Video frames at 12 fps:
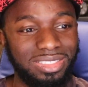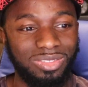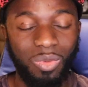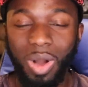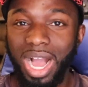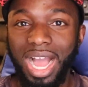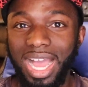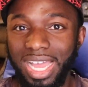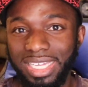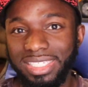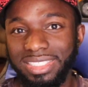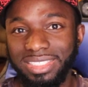
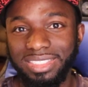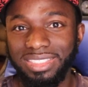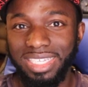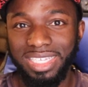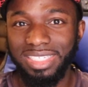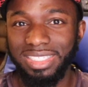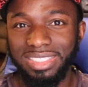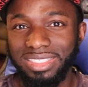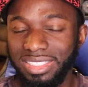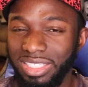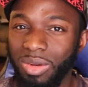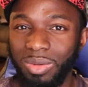why is
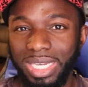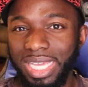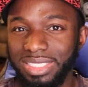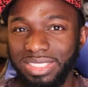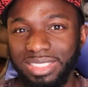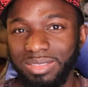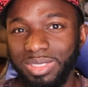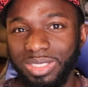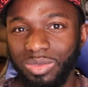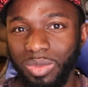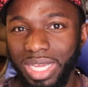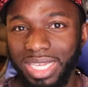their relationship
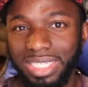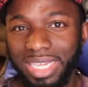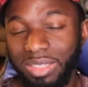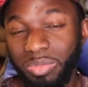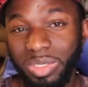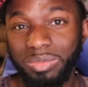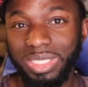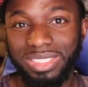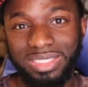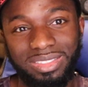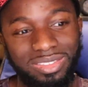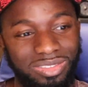this way? Like, pretty much
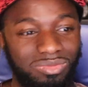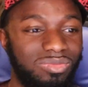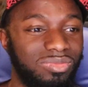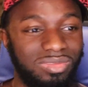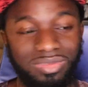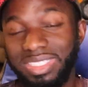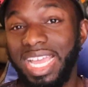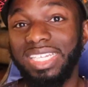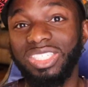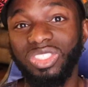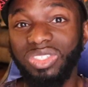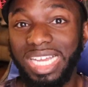dang
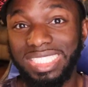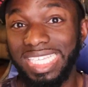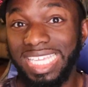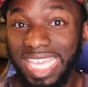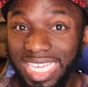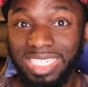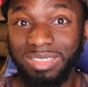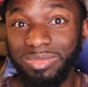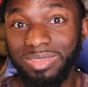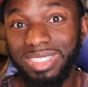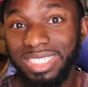near tries to kill him.